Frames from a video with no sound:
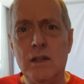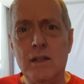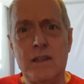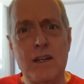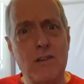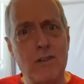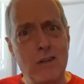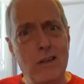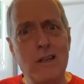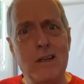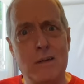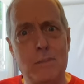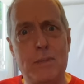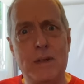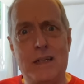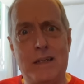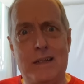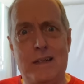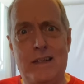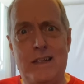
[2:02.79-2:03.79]
they're a little
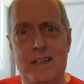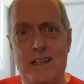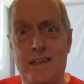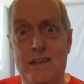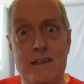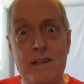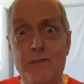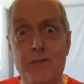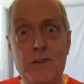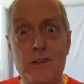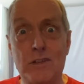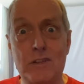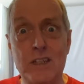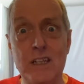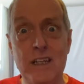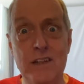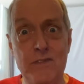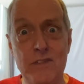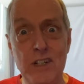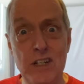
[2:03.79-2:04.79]
bit difficult to
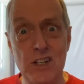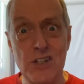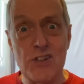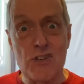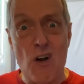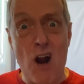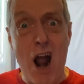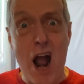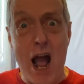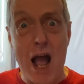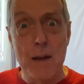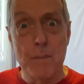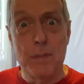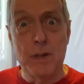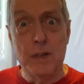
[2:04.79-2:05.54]
even describe.